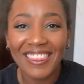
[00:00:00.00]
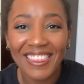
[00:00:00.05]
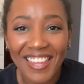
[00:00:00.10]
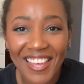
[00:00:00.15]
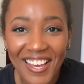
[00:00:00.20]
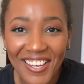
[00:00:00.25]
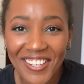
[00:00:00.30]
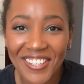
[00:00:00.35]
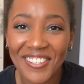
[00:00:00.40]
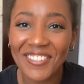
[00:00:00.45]

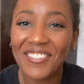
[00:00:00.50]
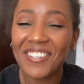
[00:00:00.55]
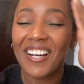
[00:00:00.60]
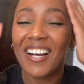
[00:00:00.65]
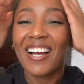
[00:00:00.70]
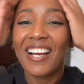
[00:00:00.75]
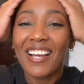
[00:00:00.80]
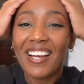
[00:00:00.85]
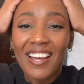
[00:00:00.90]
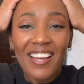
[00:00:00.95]
Hello.
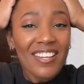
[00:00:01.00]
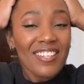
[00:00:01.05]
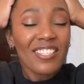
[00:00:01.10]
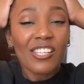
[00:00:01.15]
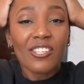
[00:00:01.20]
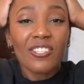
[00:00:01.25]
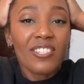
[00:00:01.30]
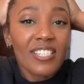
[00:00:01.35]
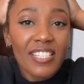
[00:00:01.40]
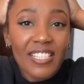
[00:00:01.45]

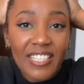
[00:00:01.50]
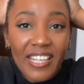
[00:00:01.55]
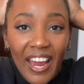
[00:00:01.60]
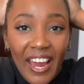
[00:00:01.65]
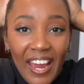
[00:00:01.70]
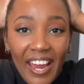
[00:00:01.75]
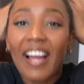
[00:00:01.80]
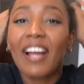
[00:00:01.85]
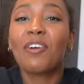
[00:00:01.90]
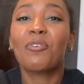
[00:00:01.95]
So
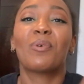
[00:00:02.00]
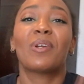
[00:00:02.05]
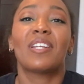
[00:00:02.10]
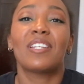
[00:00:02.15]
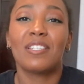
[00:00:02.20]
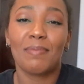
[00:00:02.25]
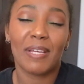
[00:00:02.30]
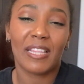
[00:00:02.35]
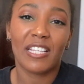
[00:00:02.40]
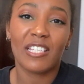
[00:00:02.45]
today I wanted
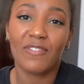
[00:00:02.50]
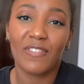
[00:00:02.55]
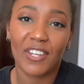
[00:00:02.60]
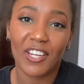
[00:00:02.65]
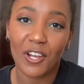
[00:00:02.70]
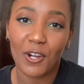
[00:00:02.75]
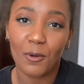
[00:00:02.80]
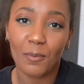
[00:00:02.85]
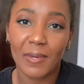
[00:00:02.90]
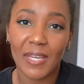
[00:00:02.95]
to make this
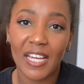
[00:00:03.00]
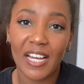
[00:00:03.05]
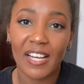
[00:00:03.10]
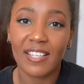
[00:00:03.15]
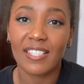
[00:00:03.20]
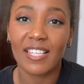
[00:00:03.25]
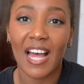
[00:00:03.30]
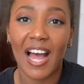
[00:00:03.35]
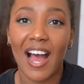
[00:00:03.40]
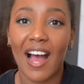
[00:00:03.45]
video
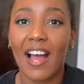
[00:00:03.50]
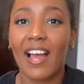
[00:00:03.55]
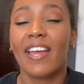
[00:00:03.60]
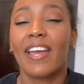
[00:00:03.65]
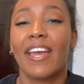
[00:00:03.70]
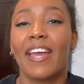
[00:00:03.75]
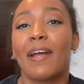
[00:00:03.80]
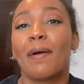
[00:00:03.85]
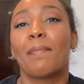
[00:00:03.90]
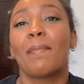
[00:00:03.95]
because I
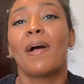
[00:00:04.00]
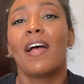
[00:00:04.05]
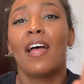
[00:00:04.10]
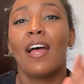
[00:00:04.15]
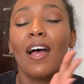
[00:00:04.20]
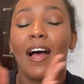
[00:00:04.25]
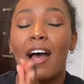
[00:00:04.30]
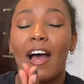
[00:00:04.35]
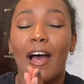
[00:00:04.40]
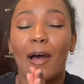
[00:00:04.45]
am
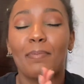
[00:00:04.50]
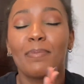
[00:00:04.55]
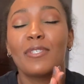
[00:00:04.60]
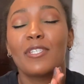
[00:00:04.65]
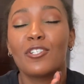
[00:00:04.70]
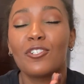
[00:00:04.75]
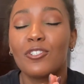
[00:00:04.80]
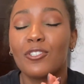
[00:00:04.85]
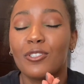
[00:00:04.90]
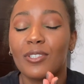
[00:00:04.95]

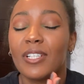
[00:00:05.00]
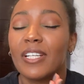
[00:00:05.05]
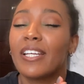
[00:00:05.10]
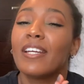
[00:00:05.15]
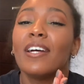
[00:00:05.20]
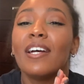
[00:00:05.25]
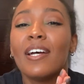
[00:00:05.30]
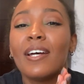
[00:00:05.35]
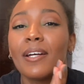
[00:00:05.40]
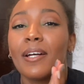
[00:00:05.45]

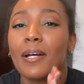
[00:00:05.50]
absolutely